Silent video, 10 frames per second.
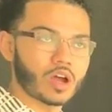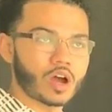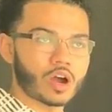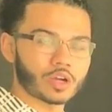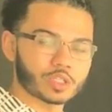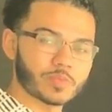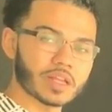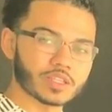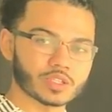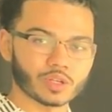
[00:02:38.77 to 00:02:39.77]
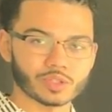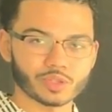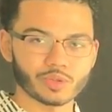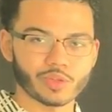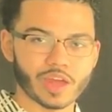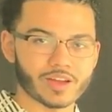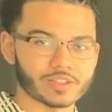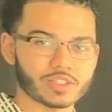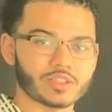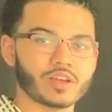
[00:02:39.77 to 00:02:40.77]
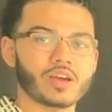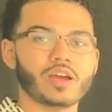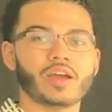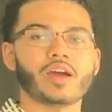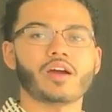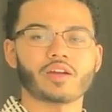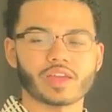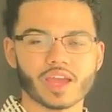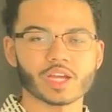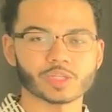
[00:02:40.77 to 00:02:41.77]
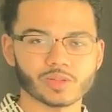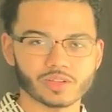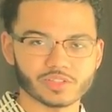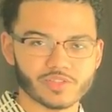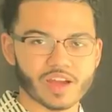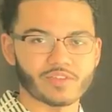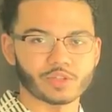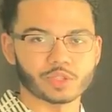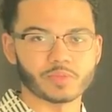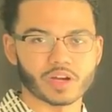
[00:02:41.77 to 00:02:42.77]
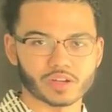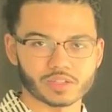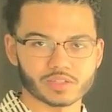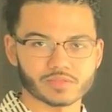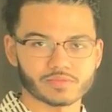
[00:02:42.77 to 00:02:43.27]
Our expenses are 2000 Our cash flow is 500 bucks.